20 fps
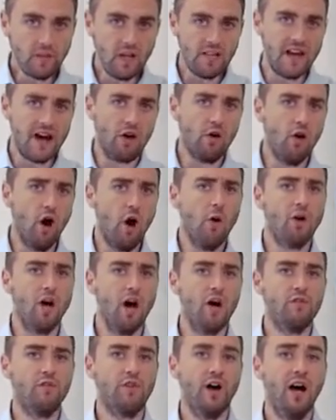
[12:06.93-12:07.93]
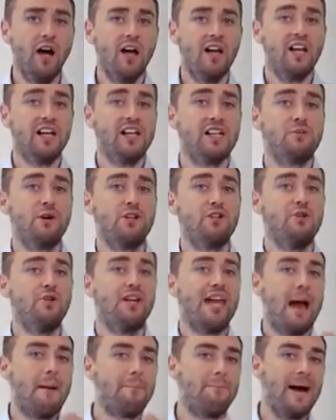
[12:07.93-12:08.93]
Now, a rollover is when you
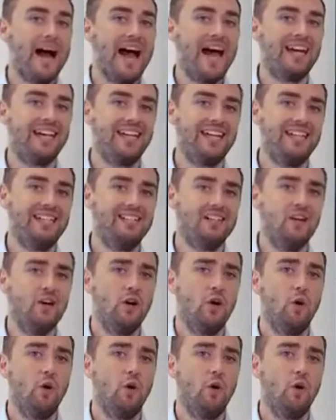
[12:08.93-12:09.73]
get paid